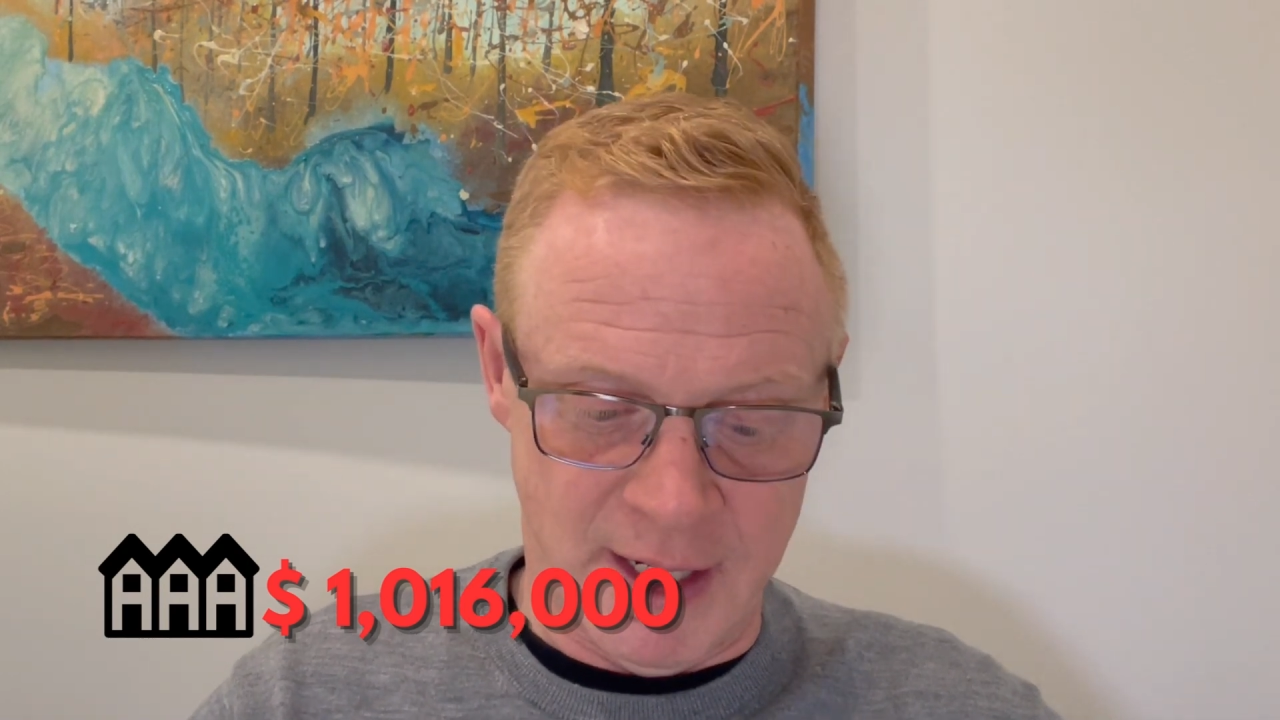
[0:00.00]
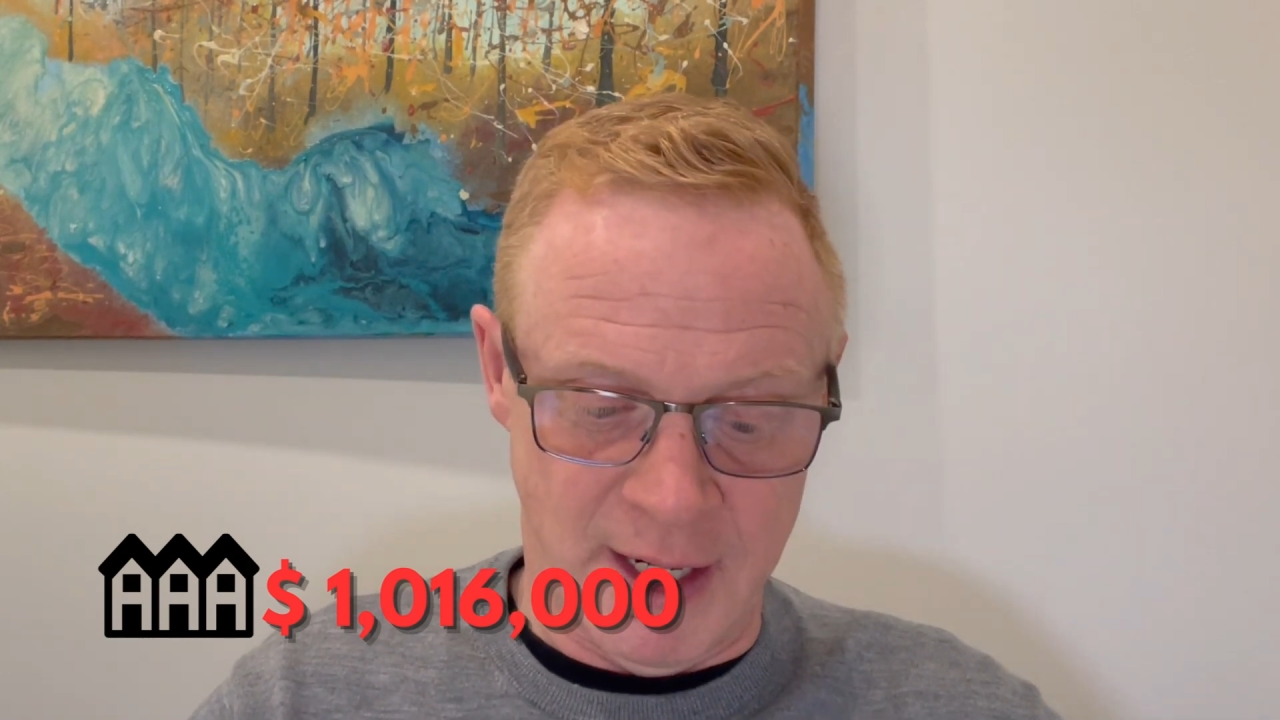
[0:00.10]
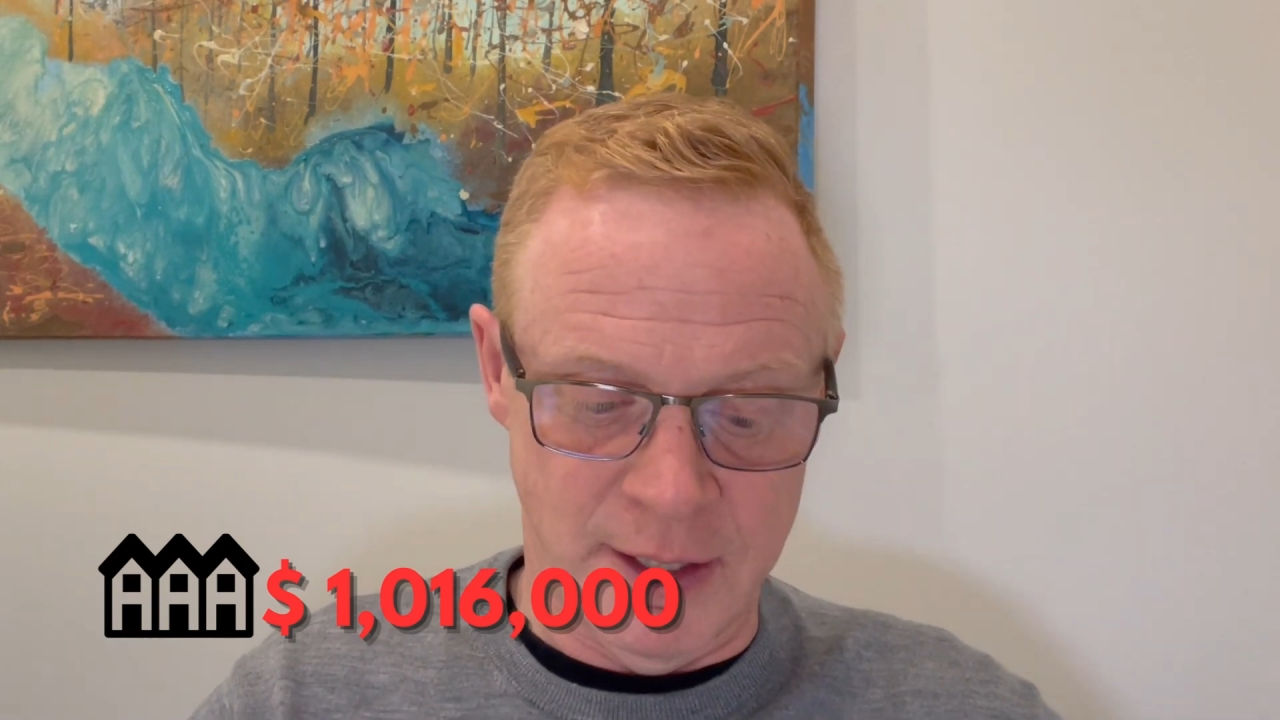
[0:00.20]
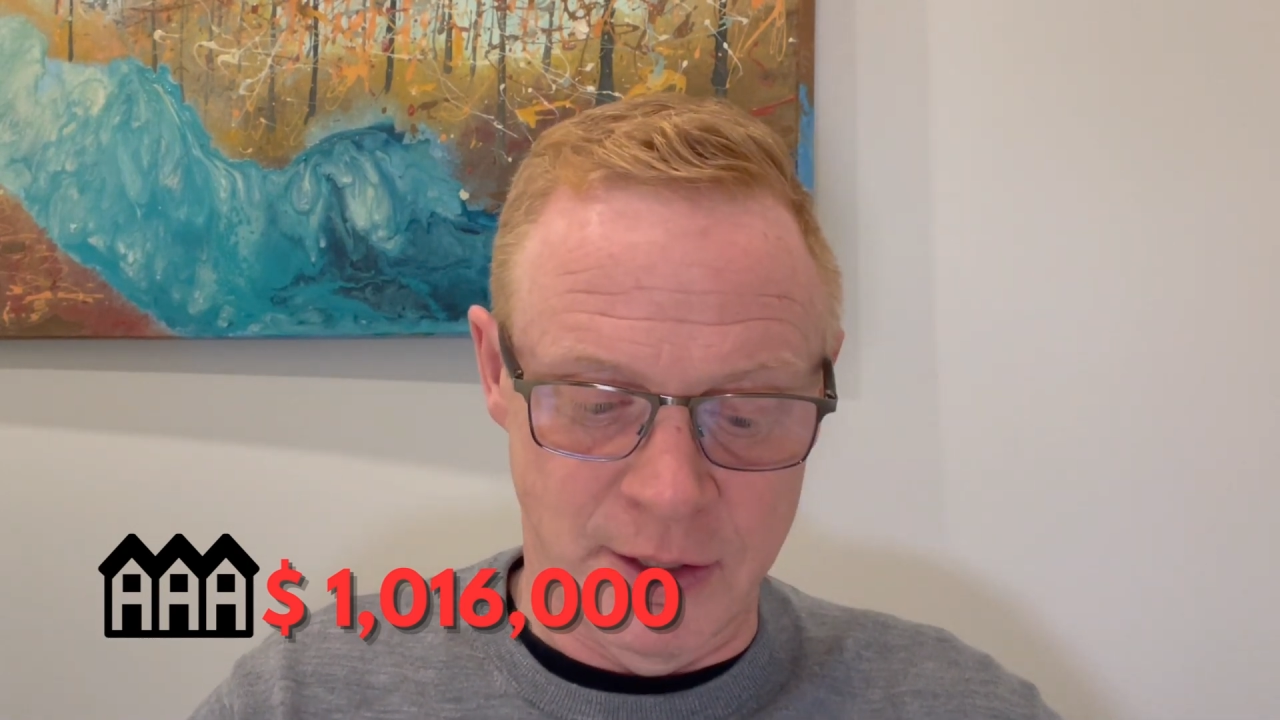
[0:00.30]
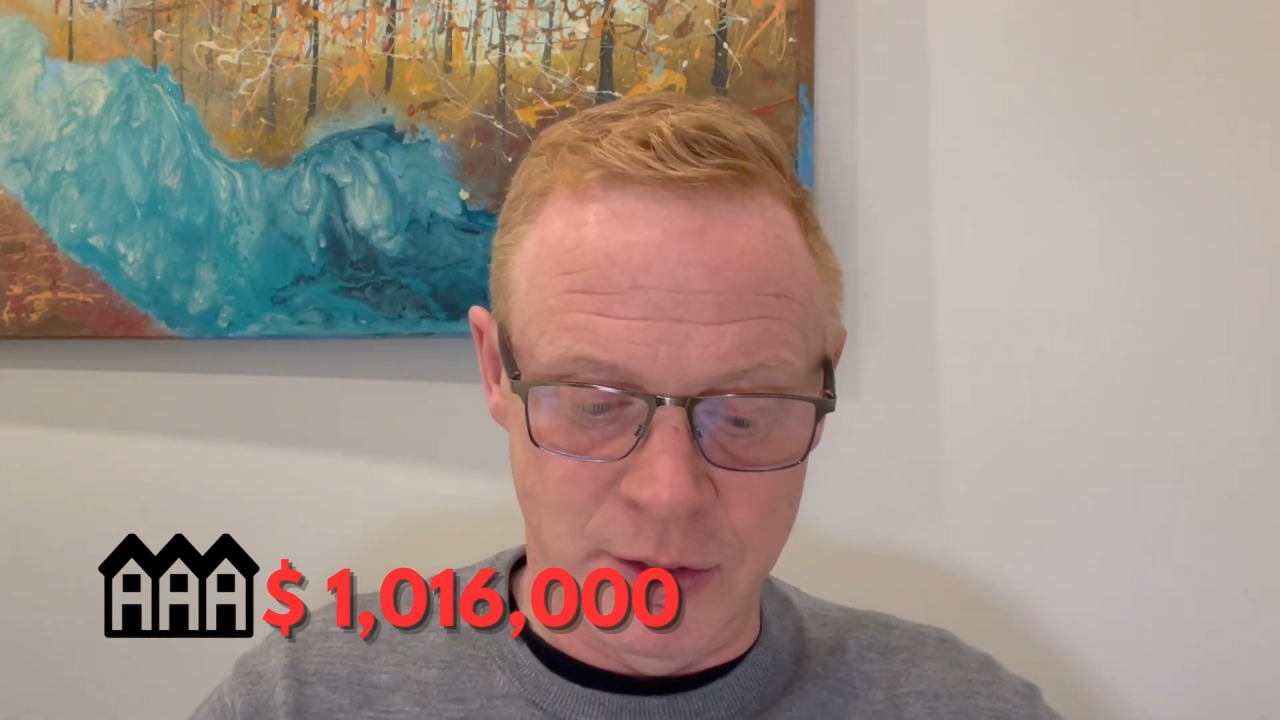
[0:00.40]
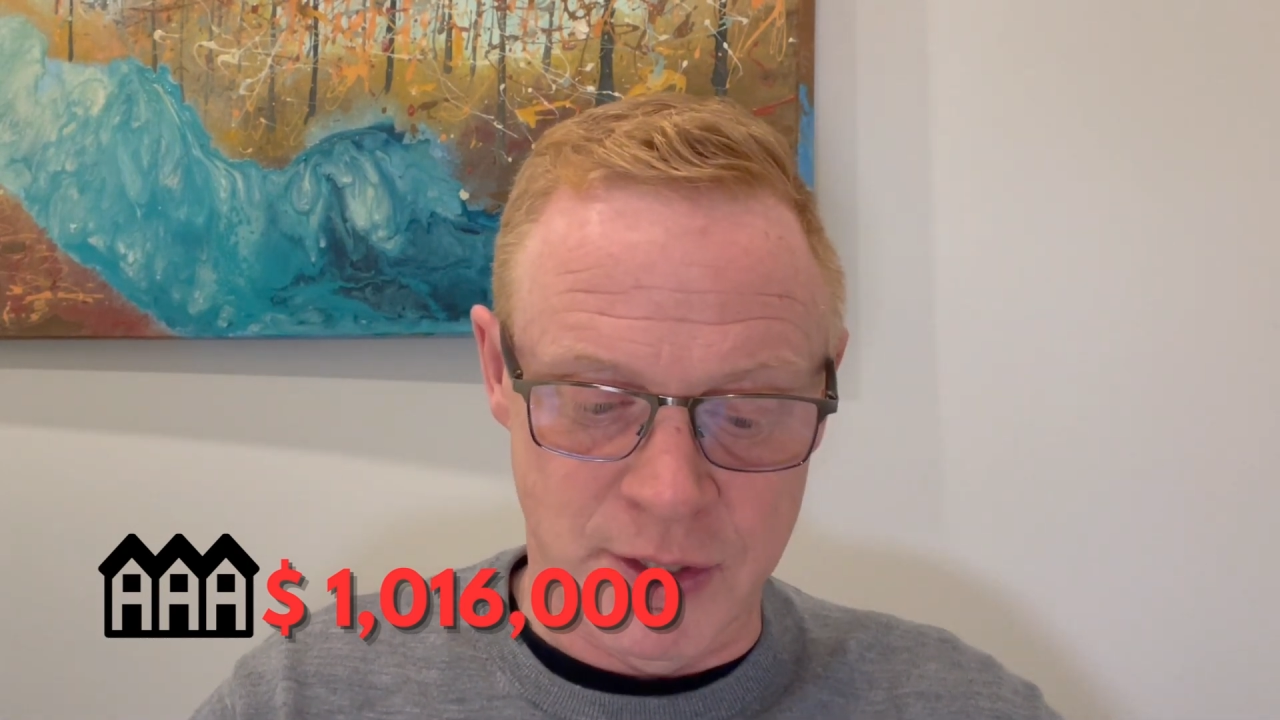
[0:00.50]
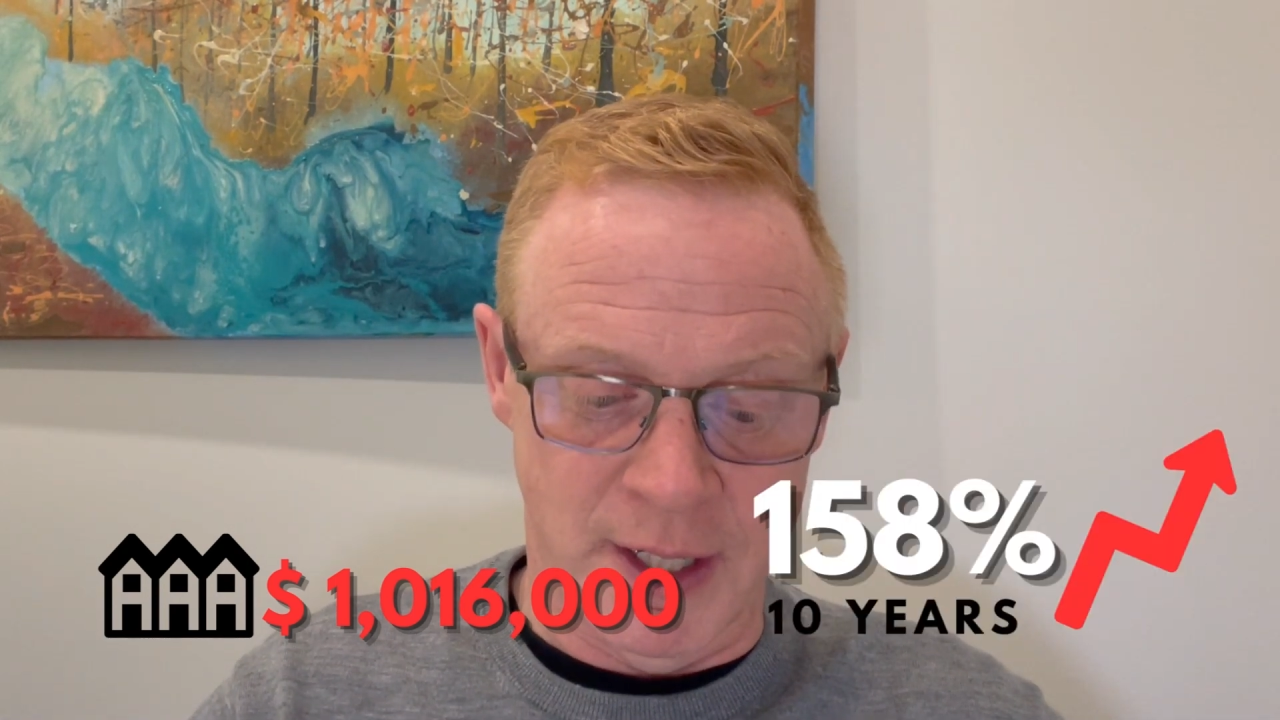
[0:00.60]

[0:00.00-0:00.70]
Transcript: ten years